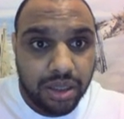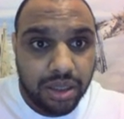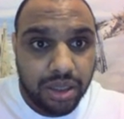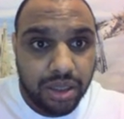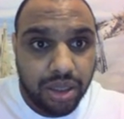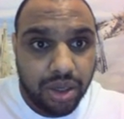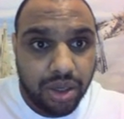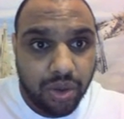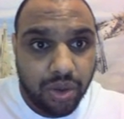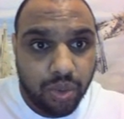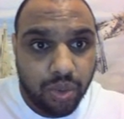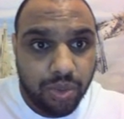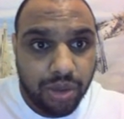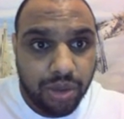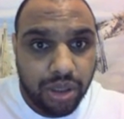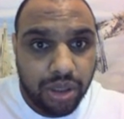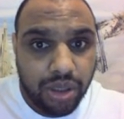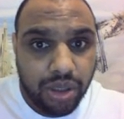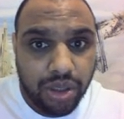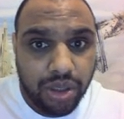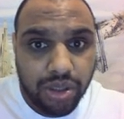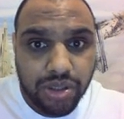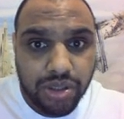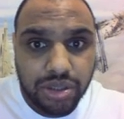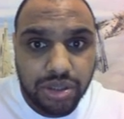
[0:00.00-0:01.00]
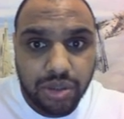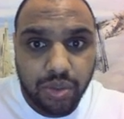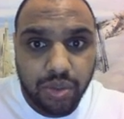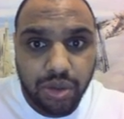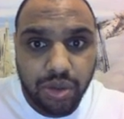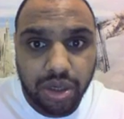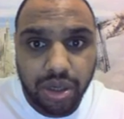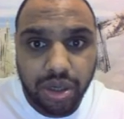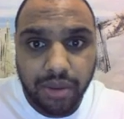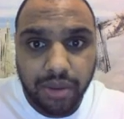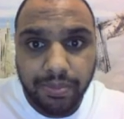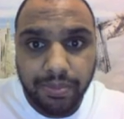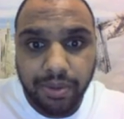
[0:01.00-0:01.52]
You know, when you use the
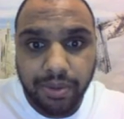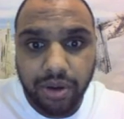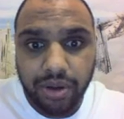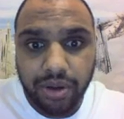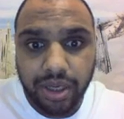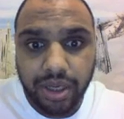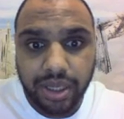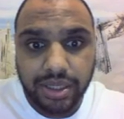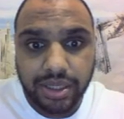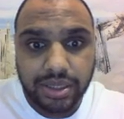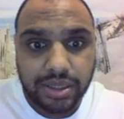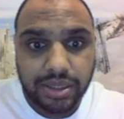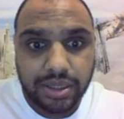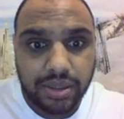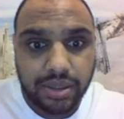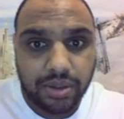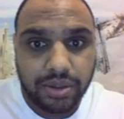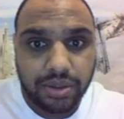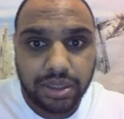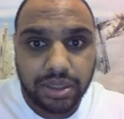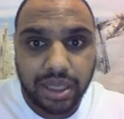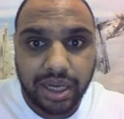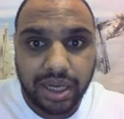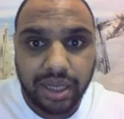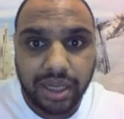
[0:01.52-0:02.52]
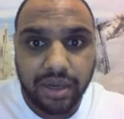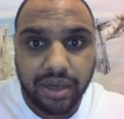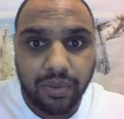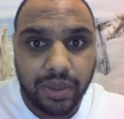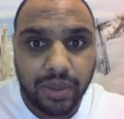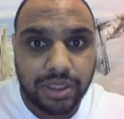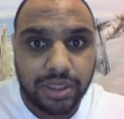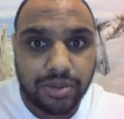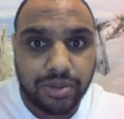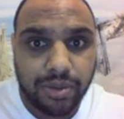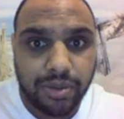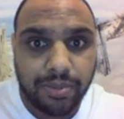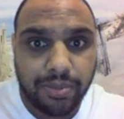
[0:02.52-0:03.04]
word compounding, it looks like an
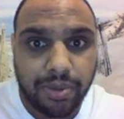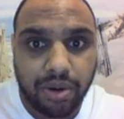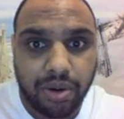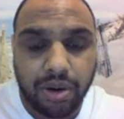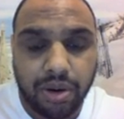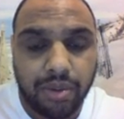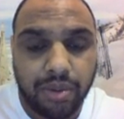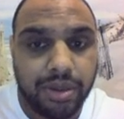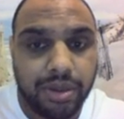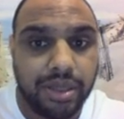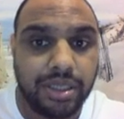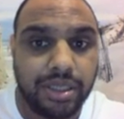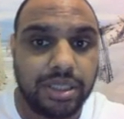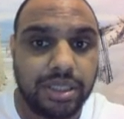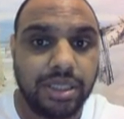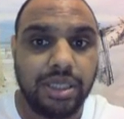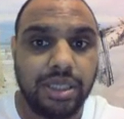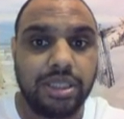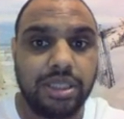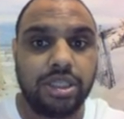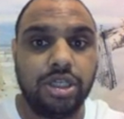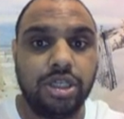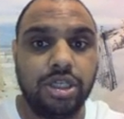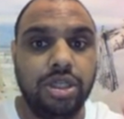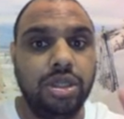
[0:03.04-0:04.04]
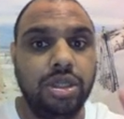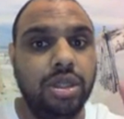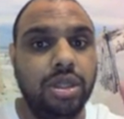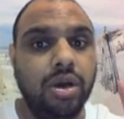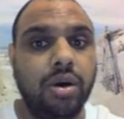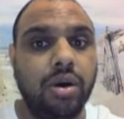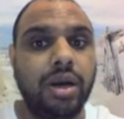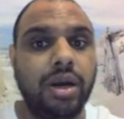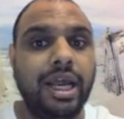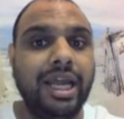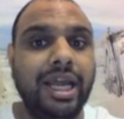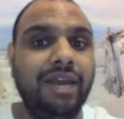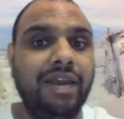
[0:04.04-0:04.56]
investment program. It's
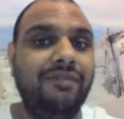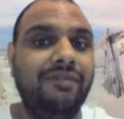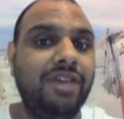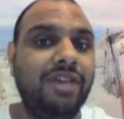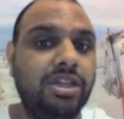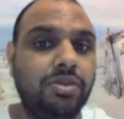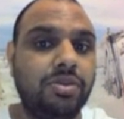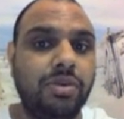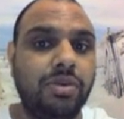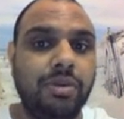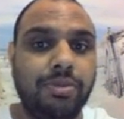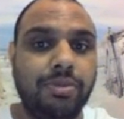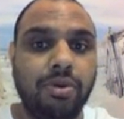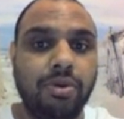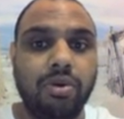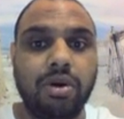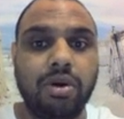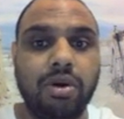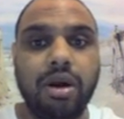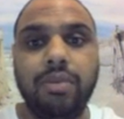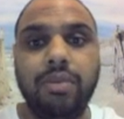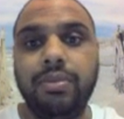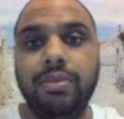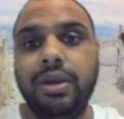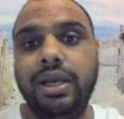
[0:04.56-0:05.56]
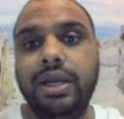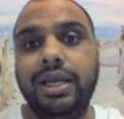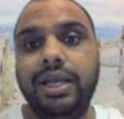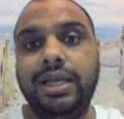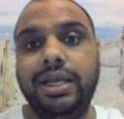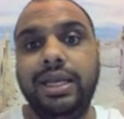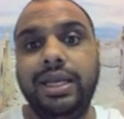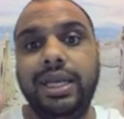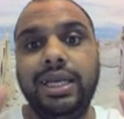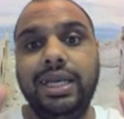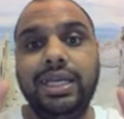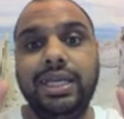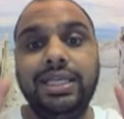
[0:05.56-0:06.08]
not an investment program.
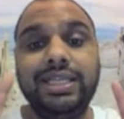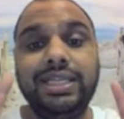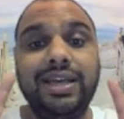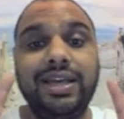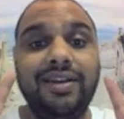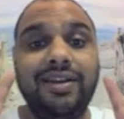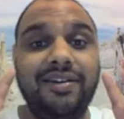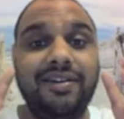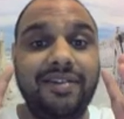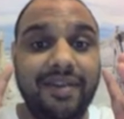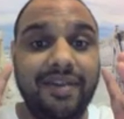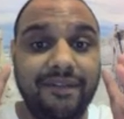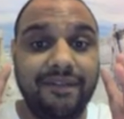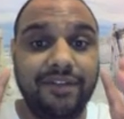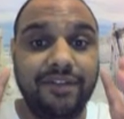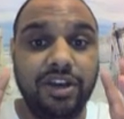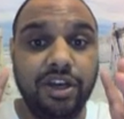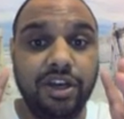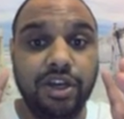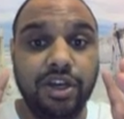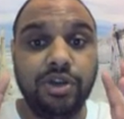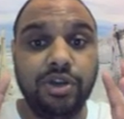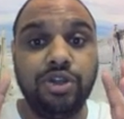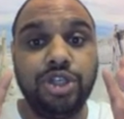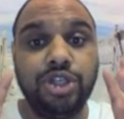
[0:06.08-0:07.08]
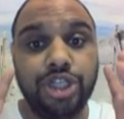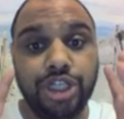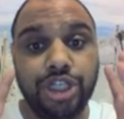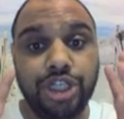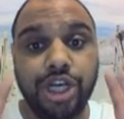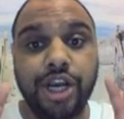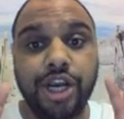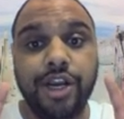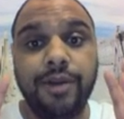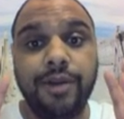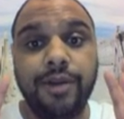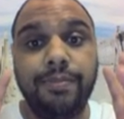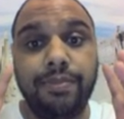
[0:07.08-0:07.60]
It is a revenue
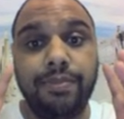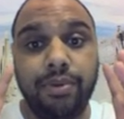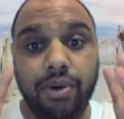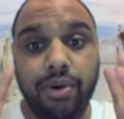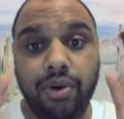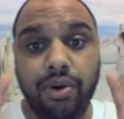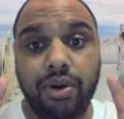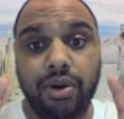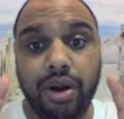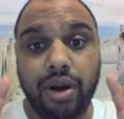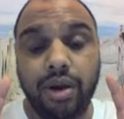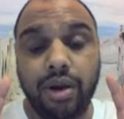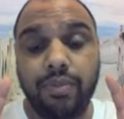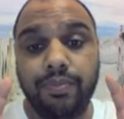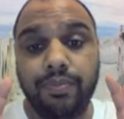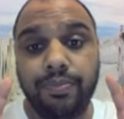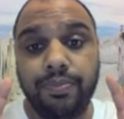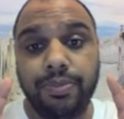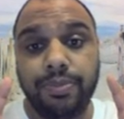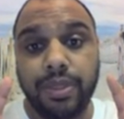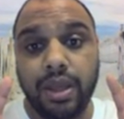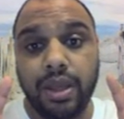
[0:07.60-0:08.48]
share program